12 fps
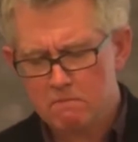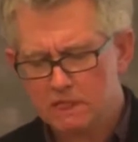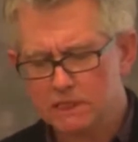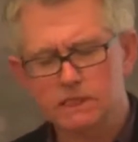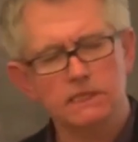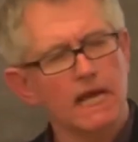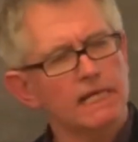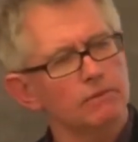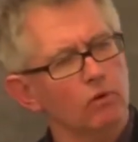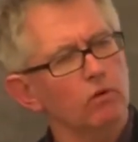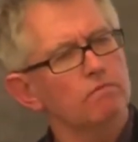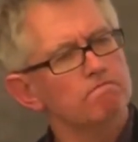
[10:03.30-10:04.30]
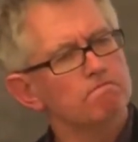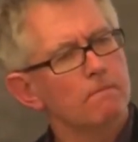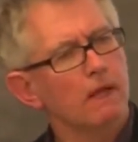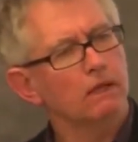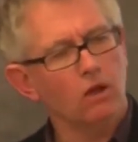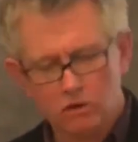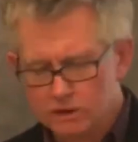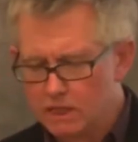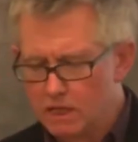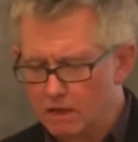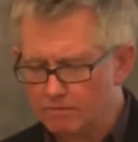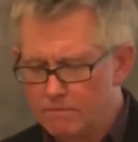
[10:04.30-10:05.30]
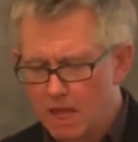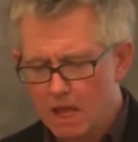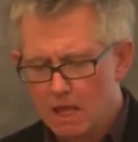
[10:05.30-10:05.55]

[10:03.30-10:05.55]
sustainable, long term,